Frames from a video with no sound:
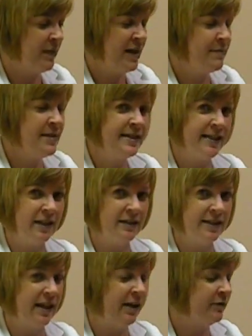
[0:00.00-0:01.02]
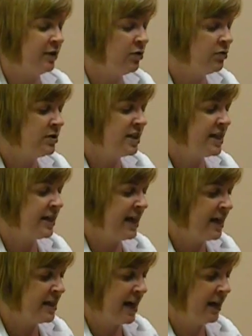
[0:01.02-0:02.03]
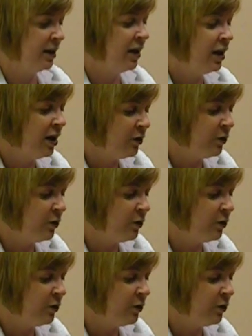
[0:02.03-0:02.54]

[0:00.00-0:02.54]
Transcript: baby cells that have no DNA yet.